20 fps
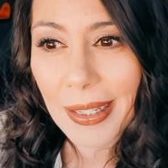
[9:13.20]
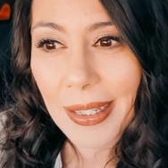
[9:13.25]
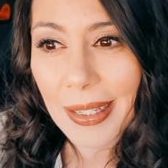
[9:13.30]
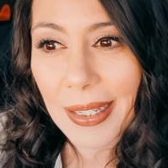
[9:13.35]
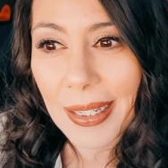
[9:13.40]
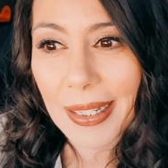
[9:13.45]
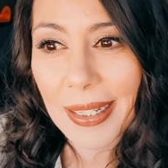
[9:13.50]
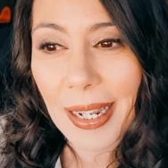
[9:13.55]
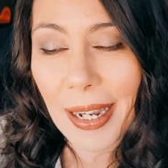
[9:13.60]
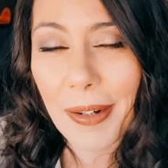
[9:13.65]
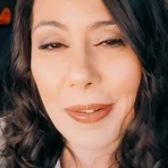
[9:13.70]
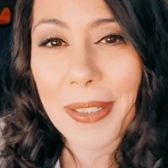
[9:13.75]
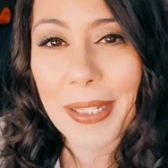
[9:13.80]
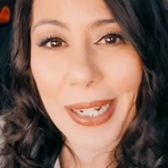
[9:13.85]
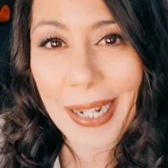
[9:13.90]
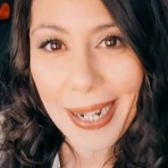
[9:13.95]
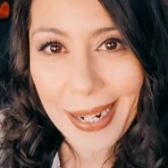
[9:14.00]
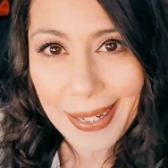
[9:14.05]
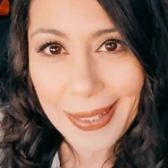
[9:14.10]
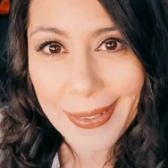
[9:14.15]
and how to
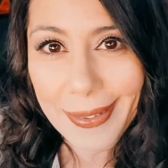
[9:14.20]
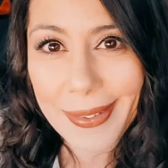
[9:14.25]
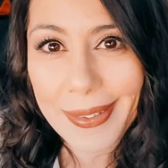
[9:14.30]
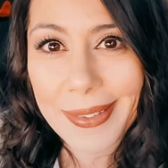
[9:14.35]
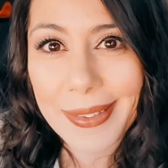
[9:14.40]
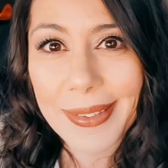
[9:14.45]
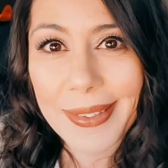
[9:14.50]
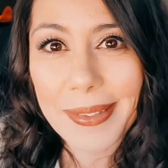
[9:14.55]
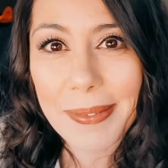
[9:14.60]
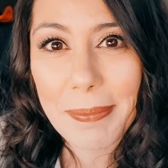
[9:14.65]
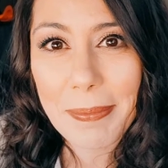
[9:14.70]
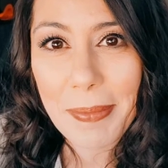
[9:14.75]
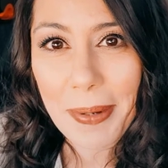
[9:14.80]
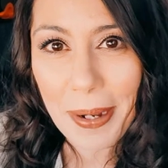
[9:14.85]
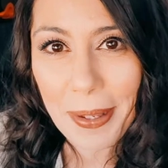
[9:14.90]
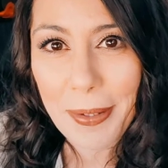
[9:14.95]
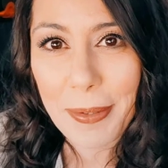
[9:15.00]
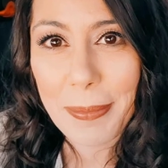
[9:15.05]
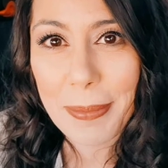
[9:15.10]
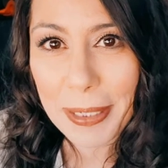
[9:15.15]
honor
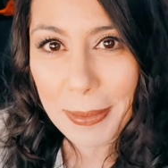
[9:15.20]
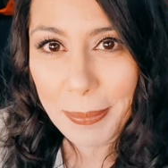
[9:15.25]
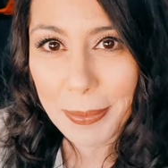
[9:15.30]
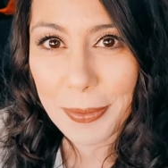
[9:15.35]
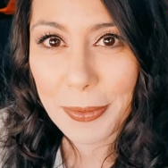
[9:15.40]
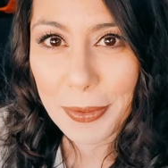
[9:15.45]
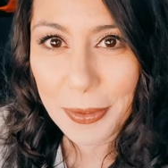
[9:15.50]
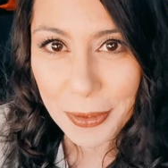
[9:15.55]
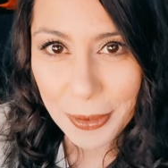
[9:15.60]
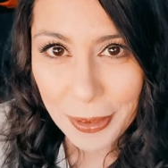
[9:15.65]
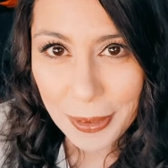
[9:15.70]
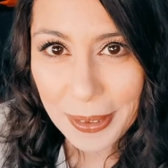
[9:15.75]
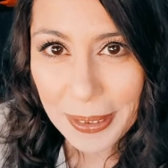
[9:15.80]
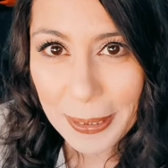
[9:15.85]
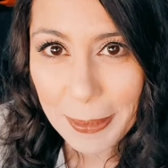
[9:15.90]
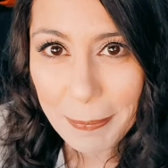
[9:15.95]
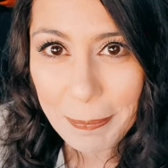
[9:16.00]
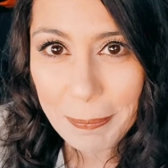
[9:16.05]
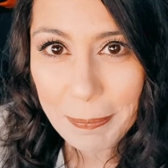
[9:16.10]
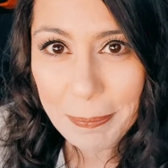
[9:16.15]
other people's
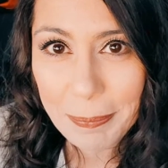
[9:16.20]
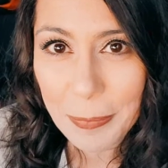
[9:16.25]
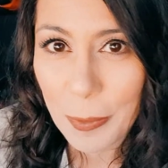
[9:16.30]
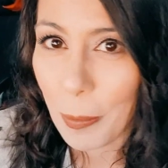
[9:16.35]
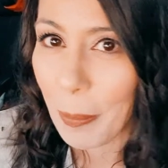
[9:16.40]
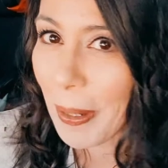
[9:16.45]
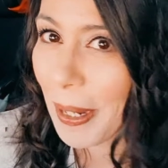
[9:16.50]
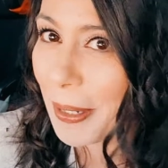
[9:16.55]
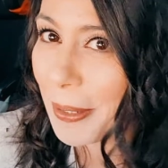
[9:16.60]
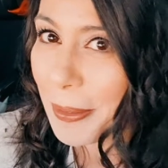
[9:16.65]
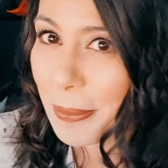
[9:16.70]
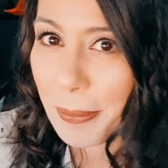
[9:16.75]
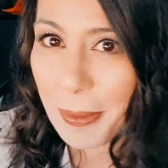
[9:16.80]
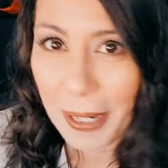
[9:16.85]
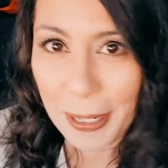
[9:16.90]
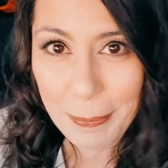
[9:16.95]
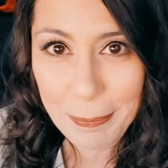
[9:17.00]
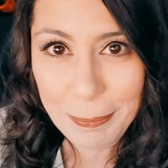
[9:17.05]
journey, no matter what,